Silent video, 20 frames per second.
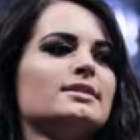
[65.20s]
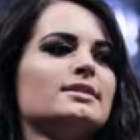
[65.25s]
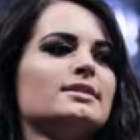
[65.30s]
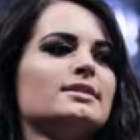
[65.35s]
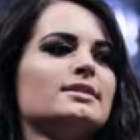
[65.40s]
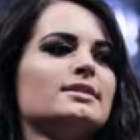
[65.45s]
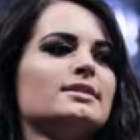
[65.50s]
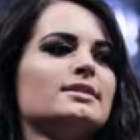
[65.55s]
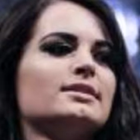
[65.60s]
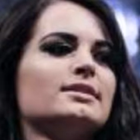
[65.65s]

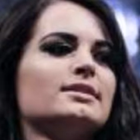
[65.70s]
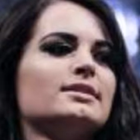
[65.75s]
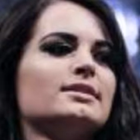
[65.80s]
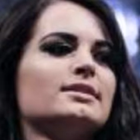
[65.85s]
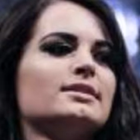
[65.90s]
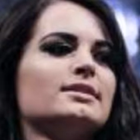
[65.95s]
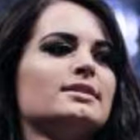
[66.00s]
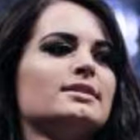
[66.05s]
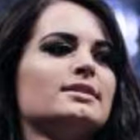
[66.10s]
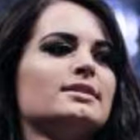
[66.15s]

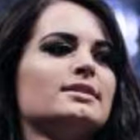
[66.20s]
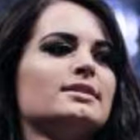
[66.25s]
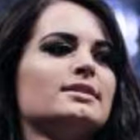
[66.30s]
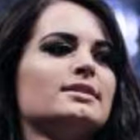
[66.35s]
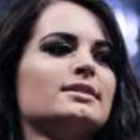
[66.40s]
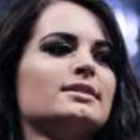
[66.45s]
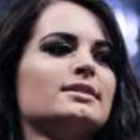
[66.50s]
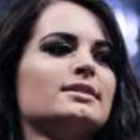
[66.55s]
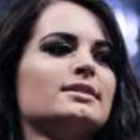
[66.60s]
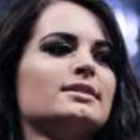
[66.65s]

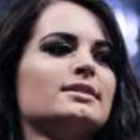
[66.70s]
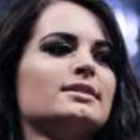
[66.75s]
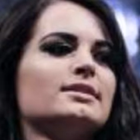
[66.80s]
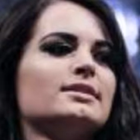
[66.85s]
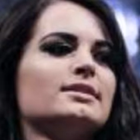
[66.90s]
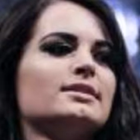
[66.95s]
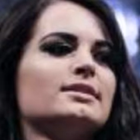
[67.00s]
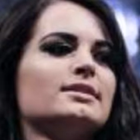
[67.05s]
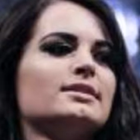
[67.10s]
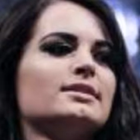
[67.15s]

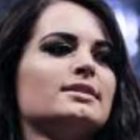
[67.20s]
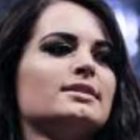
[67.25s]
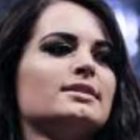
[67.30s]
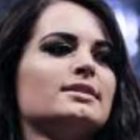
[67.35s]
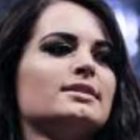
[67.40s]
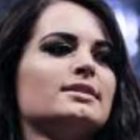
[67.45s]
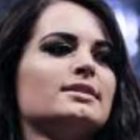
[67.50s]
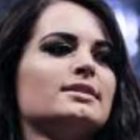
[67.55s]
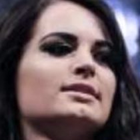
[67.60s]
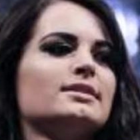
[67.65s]

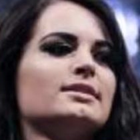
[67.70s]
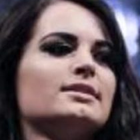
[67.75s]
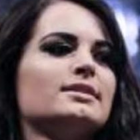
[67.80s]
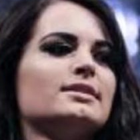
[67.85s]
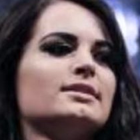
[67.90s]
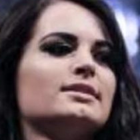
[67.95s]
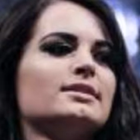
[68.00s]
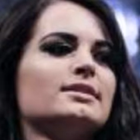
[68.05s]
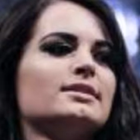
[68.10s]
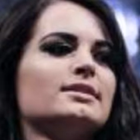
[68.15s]

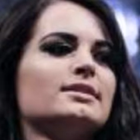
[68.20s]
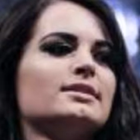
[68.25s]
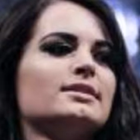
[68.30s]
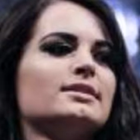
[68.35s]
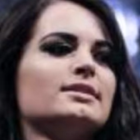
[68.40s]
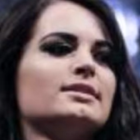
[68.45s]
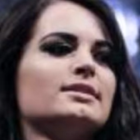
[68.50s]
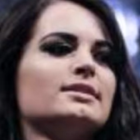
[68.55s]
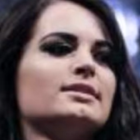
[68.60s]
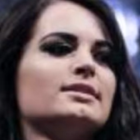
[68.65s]

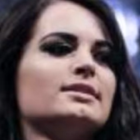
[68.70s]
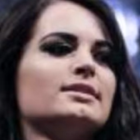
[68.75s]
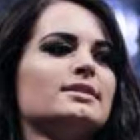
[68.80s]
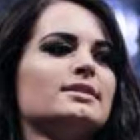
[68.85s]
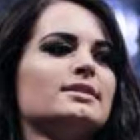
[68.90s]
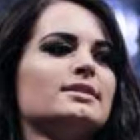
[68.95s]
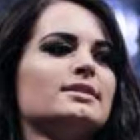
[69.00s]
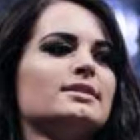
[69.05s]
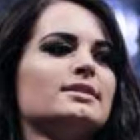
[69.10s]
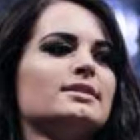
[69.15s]

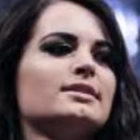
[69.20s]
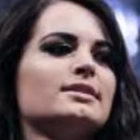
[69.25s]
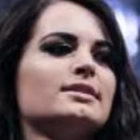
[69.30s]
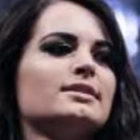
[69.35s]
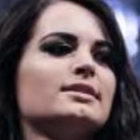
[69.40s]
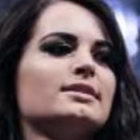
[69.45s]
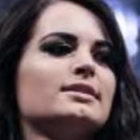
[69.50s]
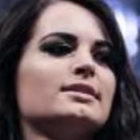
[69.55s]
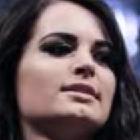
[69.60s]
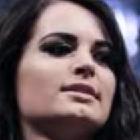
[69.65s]

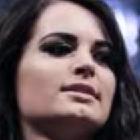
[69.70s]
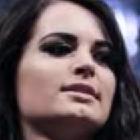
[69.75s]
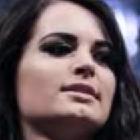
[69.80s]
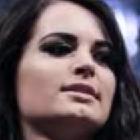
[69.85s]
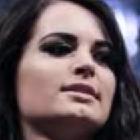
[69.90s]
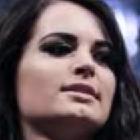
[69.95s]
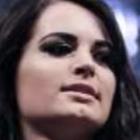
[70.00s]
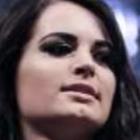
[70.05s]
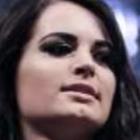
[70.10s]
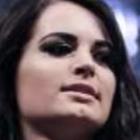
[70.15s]

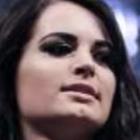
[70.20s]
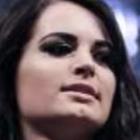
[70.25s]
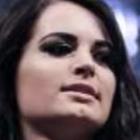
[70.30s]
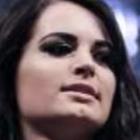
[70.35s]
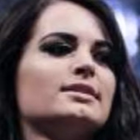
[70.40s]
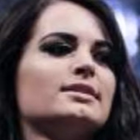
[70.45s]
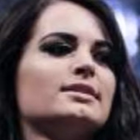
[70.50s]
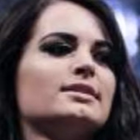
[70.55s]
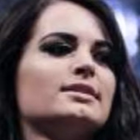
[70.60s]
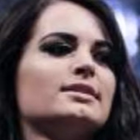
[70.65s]

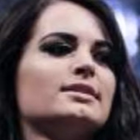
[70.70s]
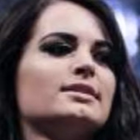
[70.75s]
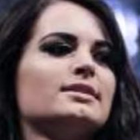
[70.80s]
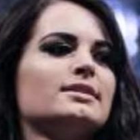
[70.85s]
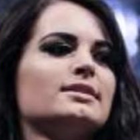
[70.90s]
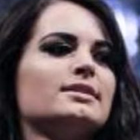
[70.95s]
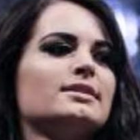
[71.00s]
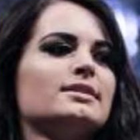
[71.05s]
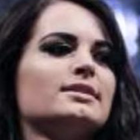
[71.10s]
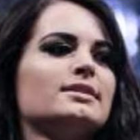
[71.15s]

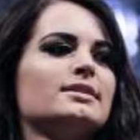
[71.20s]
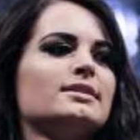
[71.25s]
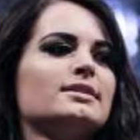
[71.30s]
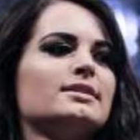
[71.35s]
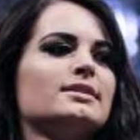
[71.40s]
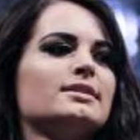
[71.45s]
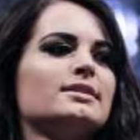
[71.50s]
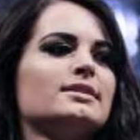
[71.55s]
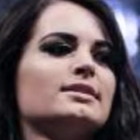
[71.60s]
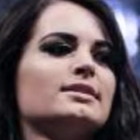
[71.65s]

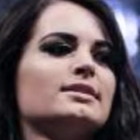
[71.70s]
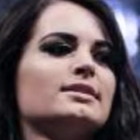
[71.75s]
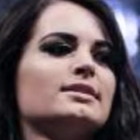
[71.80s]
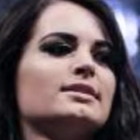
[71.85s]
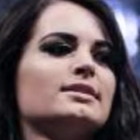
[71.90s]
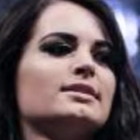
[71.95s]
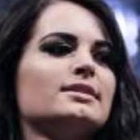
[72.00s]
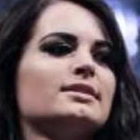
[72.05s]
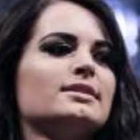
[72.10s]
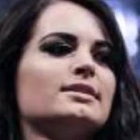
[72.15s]

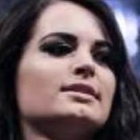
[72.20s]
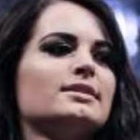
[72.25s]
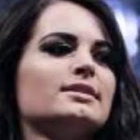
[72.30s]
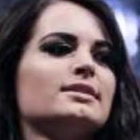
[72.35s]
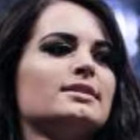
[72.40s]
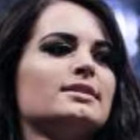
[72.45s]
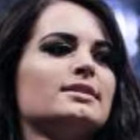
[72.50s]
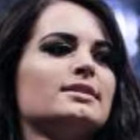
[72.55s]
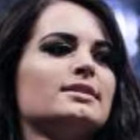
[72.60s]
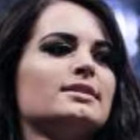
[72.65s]

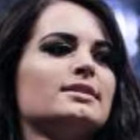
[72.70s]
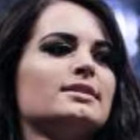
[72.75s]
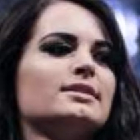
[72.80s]
The face doesn't move, so there is nothing to read.